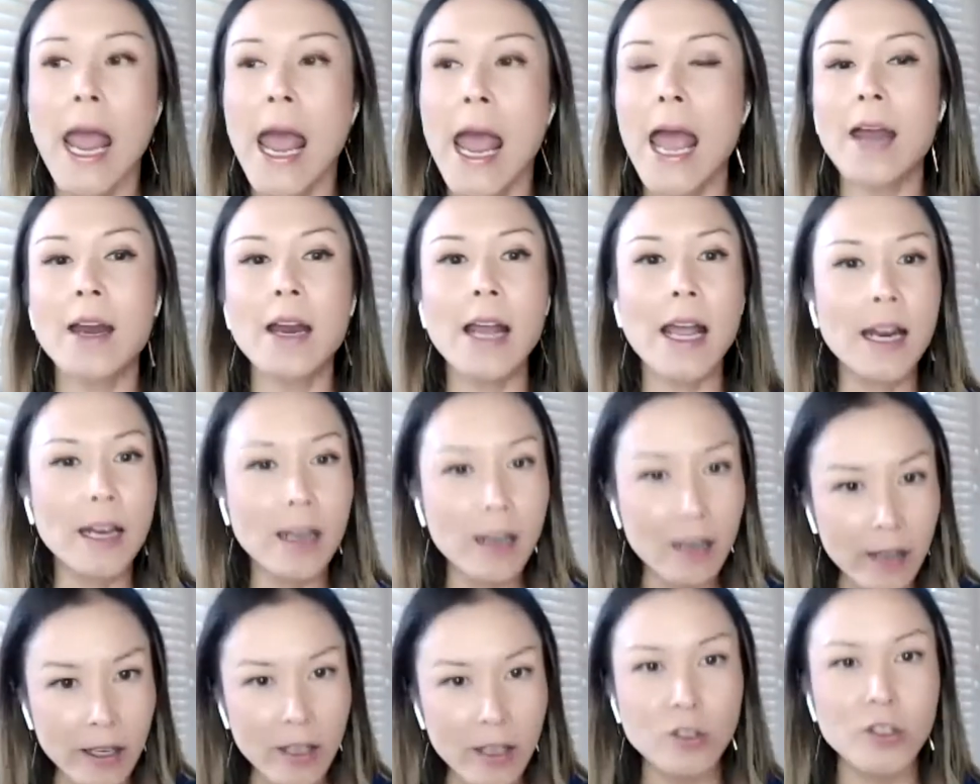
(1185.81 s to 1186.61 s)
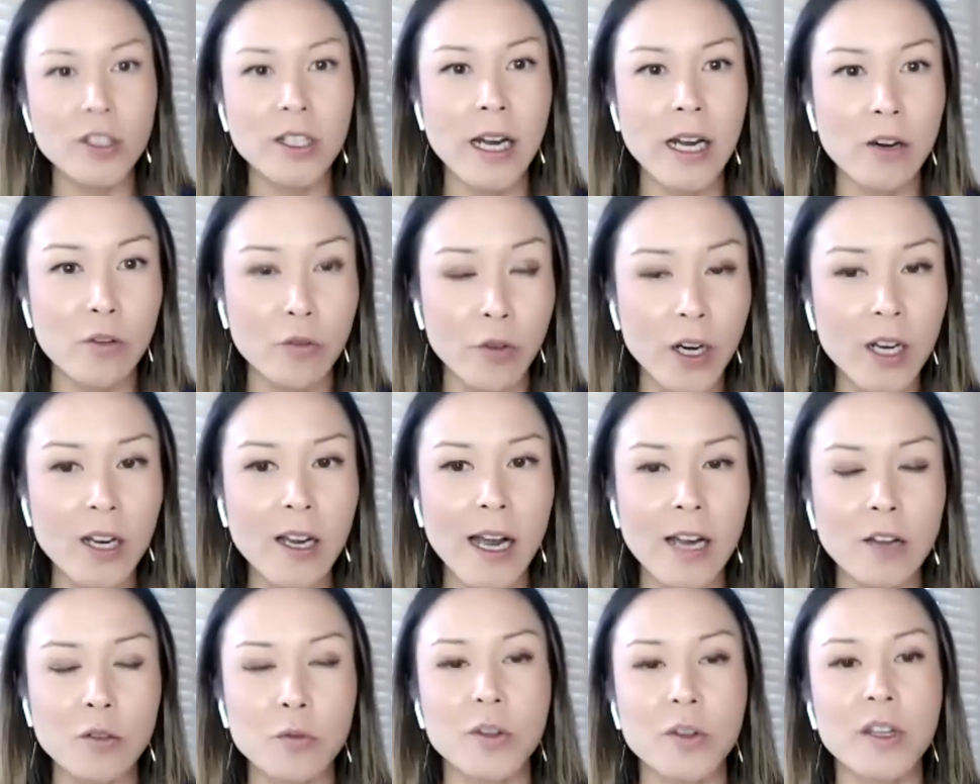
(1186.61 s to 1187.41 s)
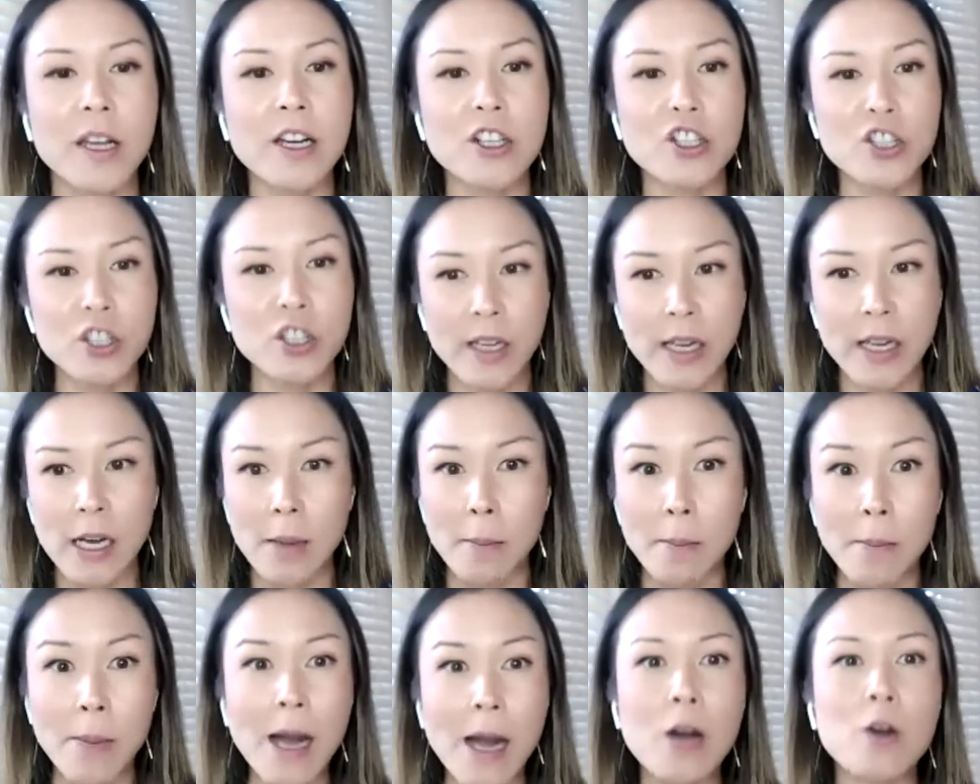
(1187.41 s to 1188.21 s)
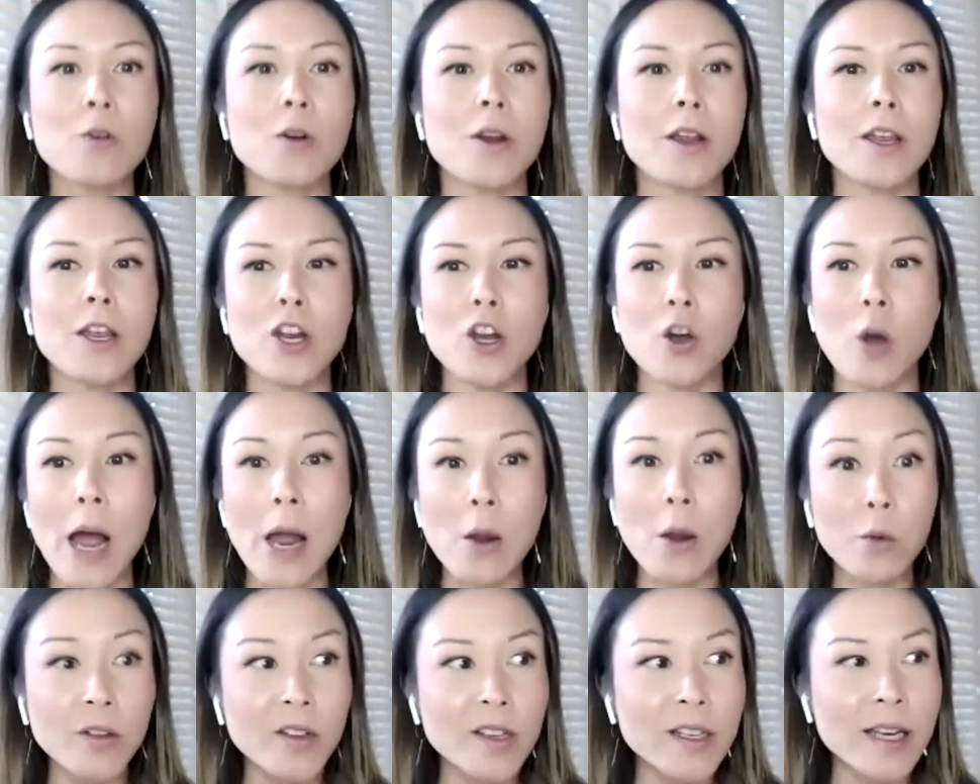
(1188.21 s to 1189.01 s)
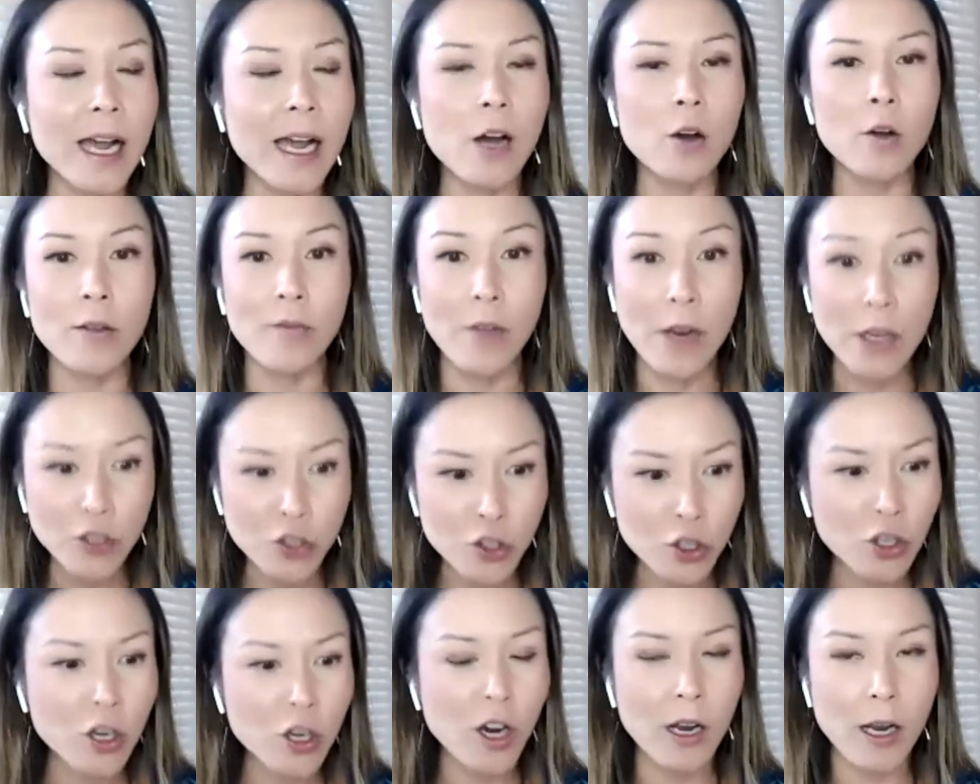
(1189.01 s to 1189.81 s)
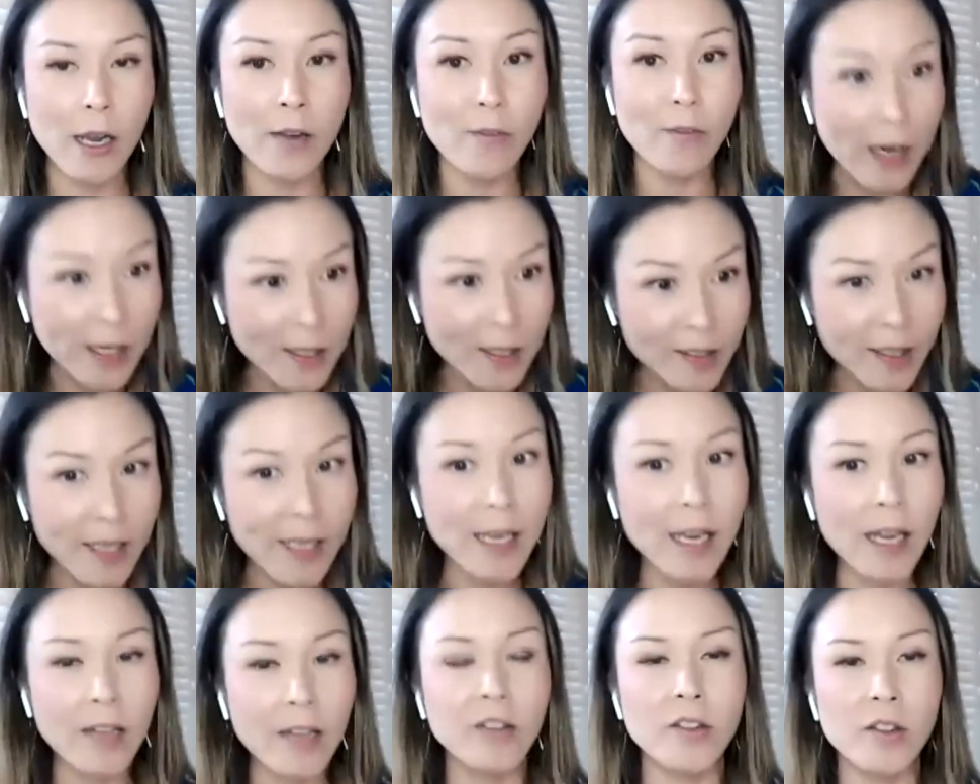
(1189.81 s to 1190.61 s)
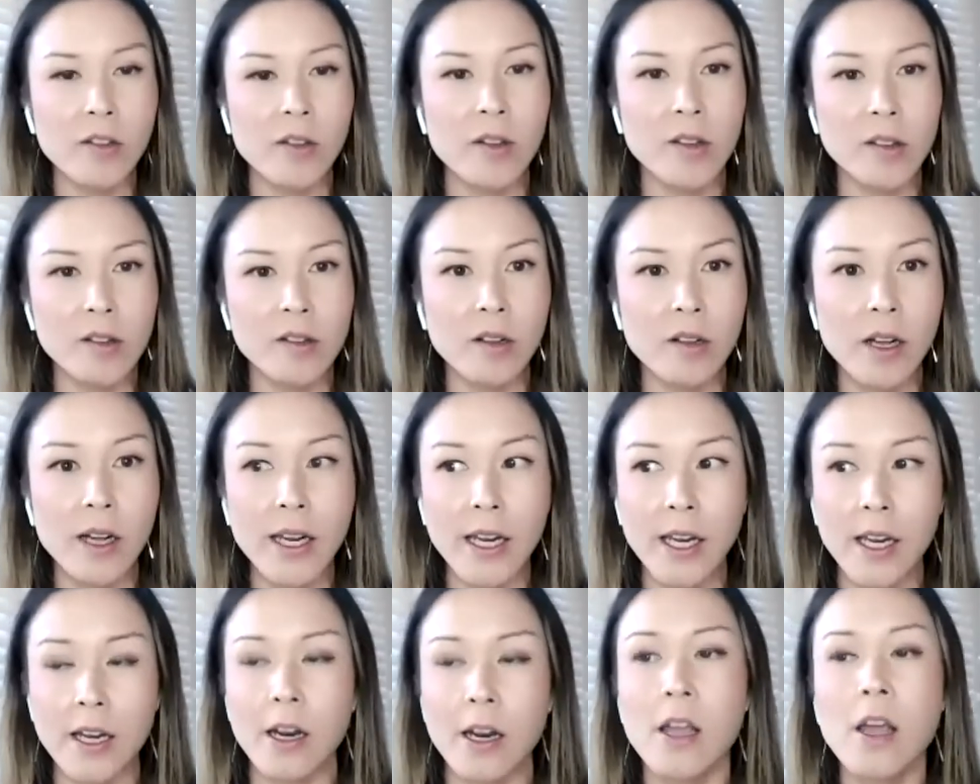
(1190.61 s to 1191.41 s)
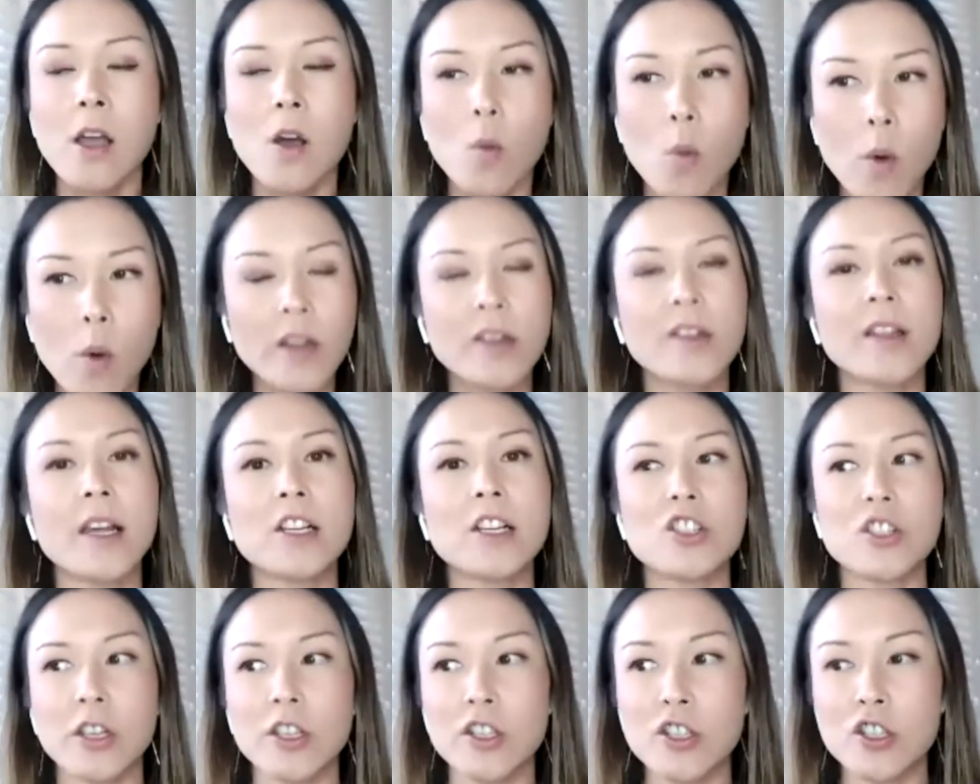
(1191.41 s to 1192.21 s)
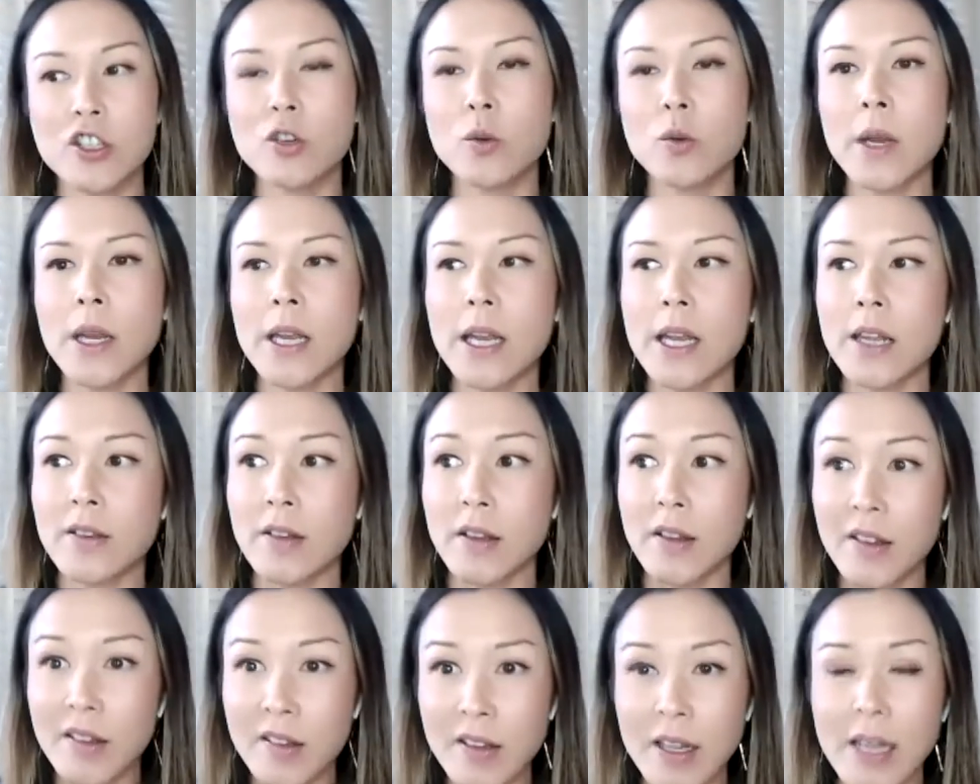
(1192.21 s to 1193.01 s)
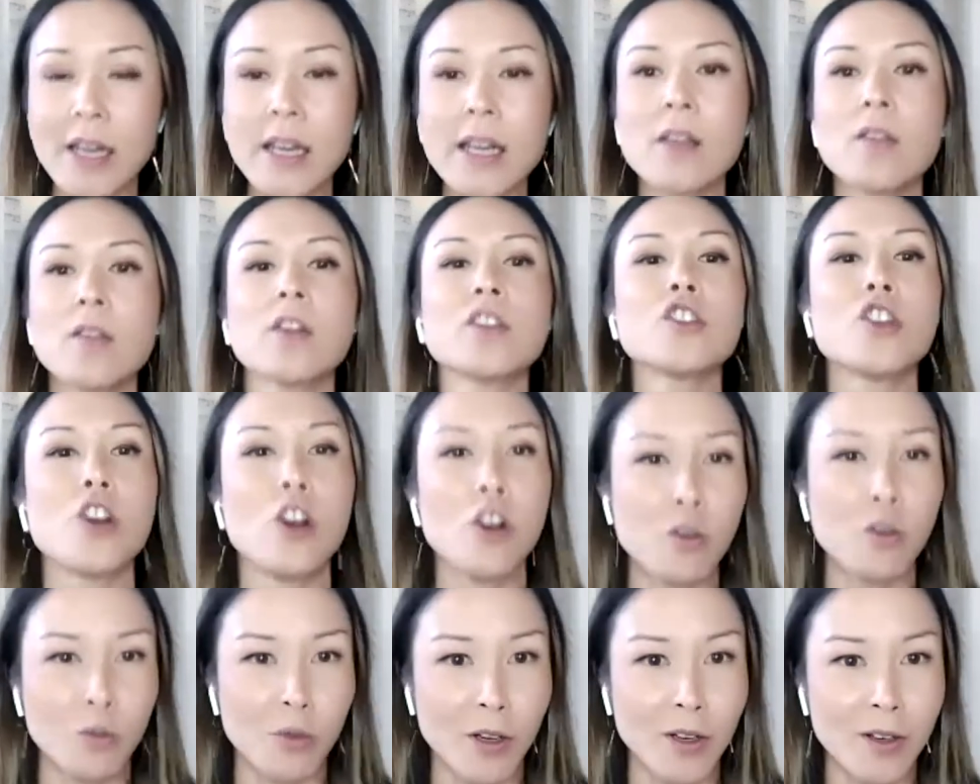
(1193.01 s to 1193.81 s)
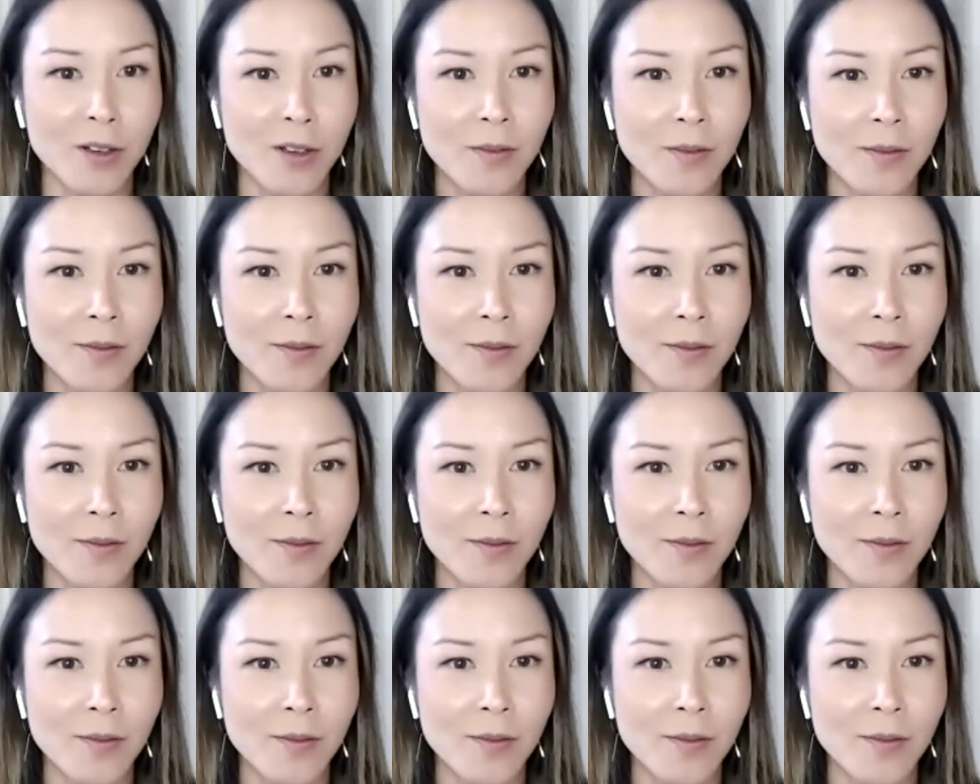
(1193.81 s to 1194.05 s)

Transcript: And, and little did I realize was actually about, you know, I was now, if I took, if I say yes to this client, what it's actually doing is it's setting the tone